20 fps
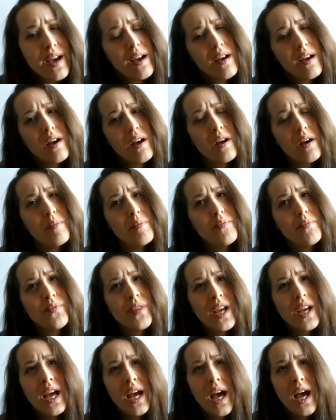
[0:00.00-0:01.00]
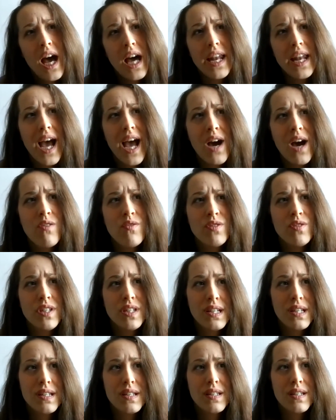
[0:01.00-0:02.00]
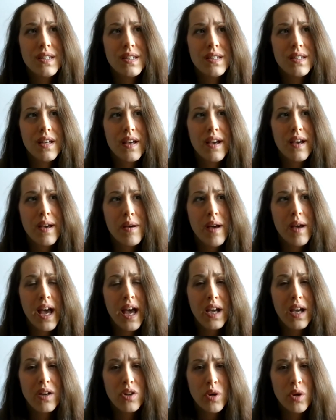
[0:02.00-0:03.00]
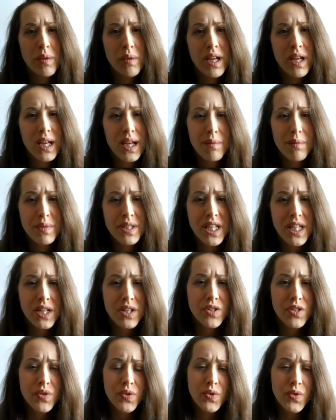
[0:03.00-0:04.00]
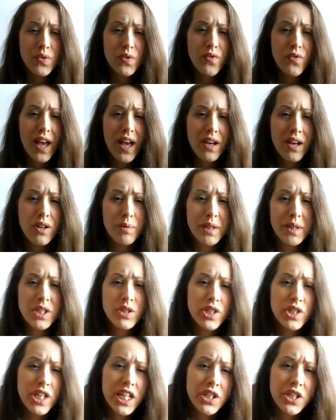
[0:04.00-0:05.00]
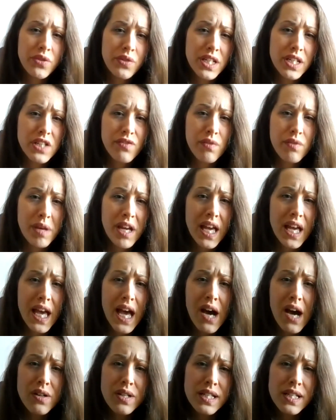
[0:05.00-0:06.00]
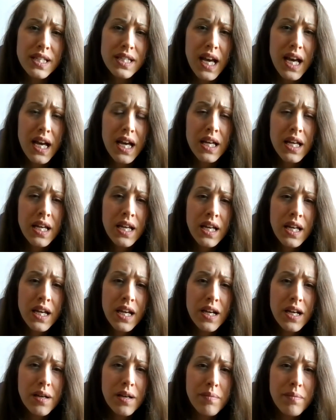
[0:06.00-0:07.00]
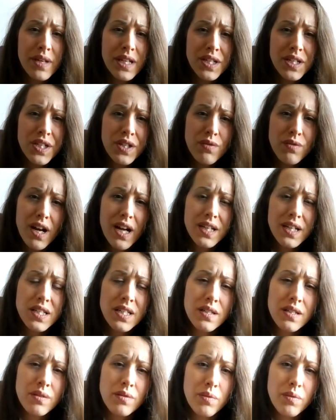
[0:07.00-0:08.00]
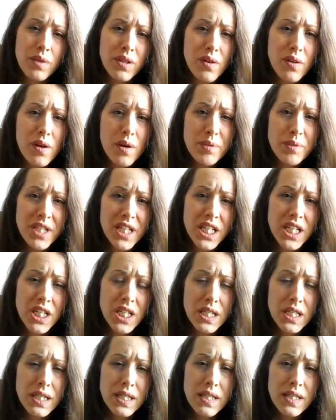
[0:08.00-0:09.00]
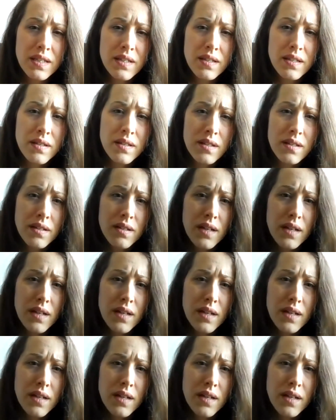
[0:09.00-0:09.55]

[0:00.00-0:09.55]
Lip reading: yeah. And how does economic and potential sort of economic trajectories from here, how does that interact with our predictions?